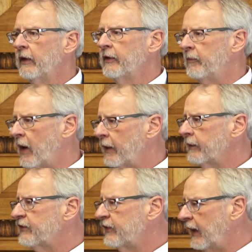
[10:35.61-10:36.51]
the
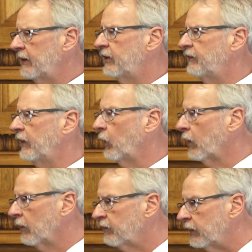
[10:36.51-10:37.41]
modern scientific
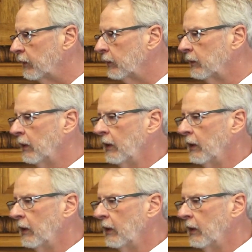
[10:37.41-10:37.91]
worldview,